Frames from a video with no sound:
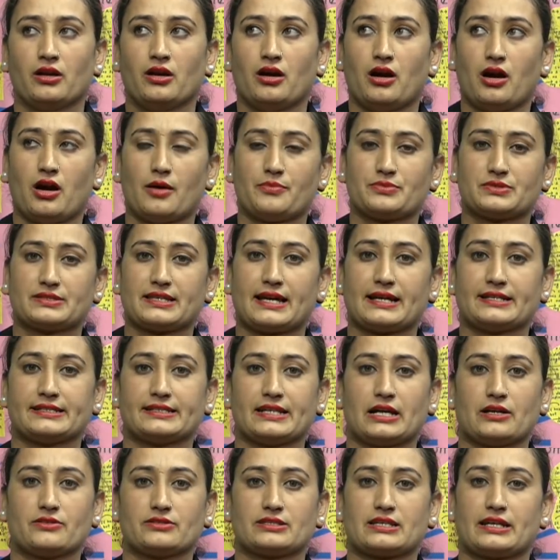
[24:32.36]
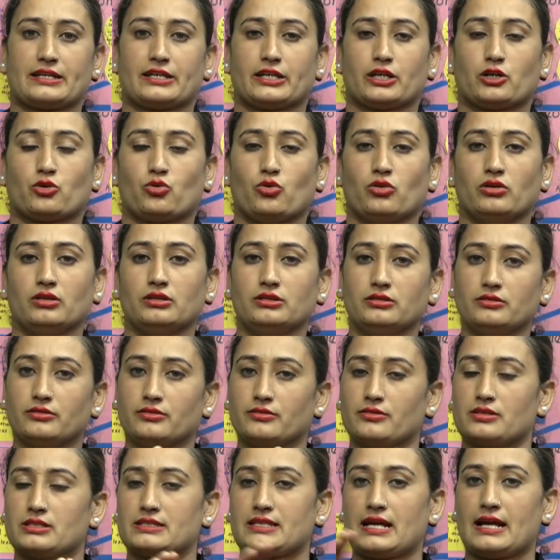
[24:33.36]
Upside, downside equal,
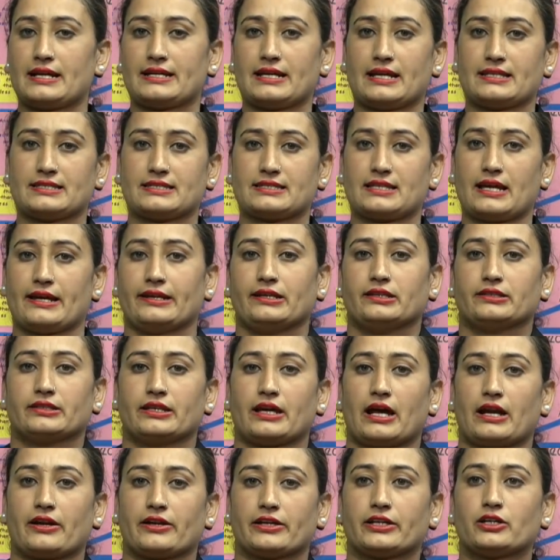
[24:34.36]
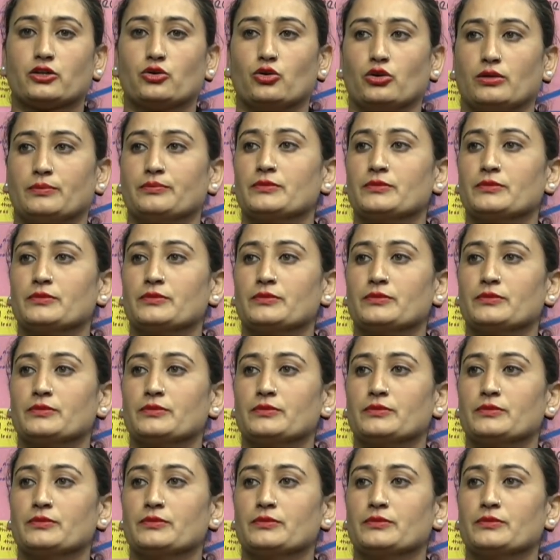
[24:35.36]
side and side they are equal.